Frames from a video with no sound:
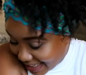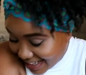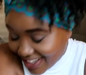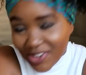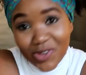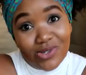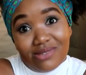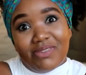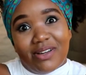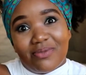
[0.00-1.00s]
getting
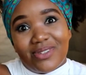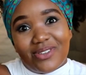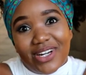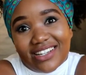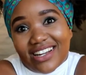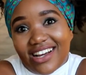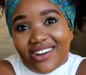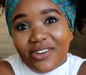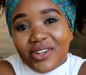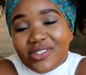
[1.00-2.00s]
goosebumps right
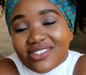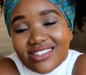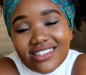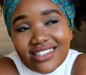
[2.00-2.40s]
now. It's